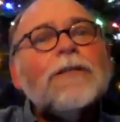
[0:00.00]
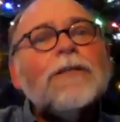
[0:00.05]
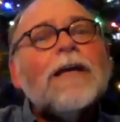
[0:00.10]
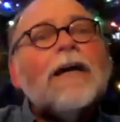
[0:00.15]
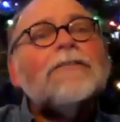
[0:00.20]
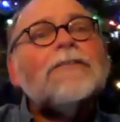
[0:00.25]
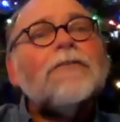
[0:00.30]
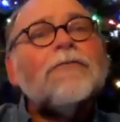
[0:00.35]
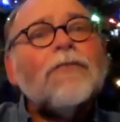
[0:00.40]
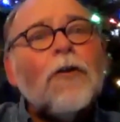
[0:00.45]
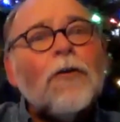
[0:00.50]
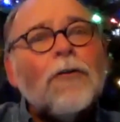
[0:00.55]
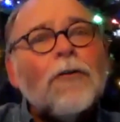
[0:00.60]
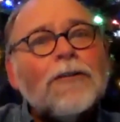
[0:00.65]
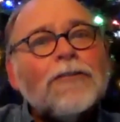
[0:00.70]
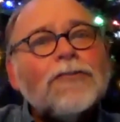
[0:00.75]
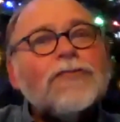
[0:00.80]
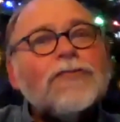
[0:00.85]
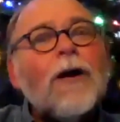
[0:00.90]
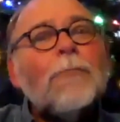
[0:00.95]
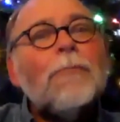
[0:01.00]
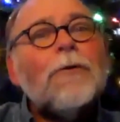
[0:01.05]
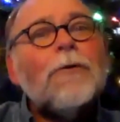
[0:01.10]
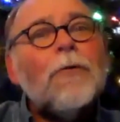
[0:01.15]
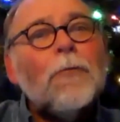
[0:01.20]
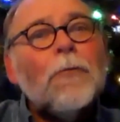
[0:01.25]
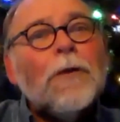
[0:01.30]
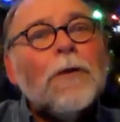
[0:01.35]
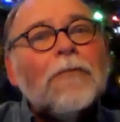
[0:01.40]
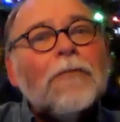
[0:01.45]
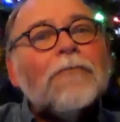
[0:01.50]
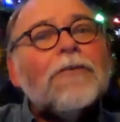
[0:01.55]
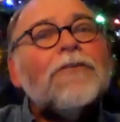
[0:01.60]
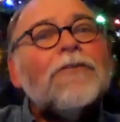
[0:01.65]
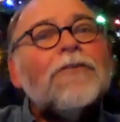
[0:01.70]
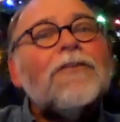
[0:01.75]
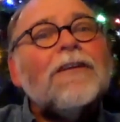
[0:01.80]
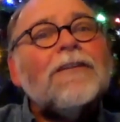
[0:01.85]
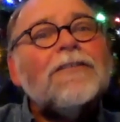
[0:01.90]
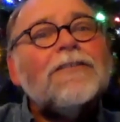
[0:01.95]
down to Florida Tropical
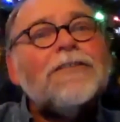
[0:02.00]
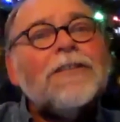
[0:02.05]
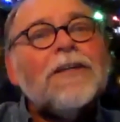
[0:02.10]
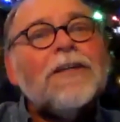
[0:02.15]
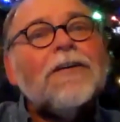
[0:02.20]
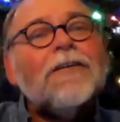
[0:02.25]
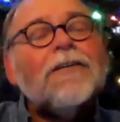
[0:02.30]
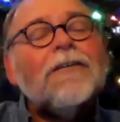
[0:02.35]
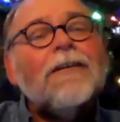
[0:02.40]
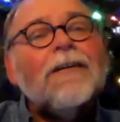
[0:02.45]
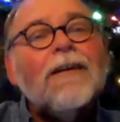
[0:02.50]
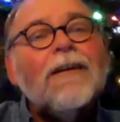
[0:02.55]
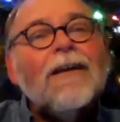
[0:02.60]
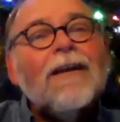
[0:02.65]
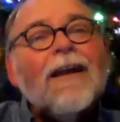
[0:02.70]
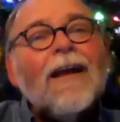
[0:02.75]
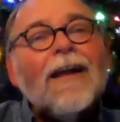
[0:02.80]
Weavers this year